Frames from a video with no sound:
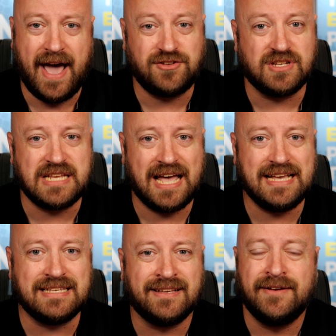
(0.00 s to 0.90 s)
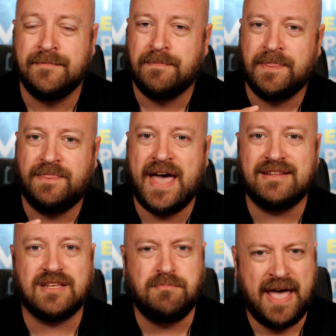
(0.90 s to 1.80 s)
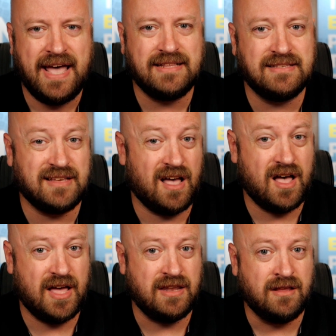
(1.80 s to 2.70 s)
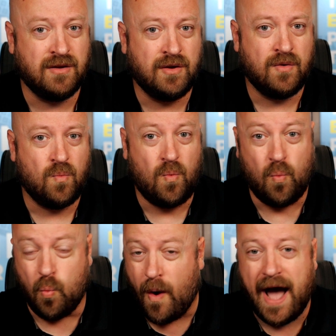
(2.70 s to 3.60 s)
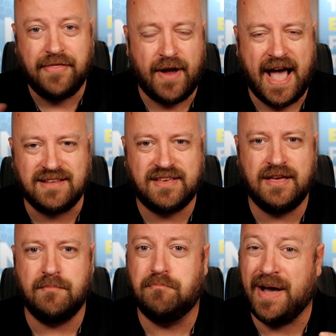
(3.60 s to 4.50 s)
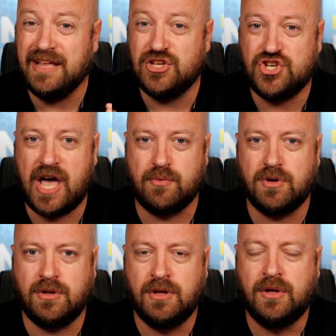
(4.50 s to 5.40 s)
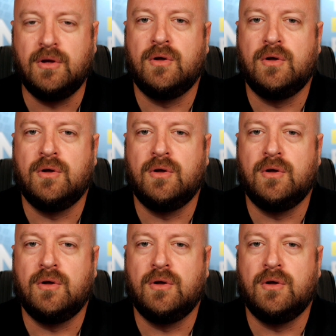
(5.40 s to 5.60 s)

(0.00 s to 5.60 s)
exercise? That depends on why they're asking it, but in general,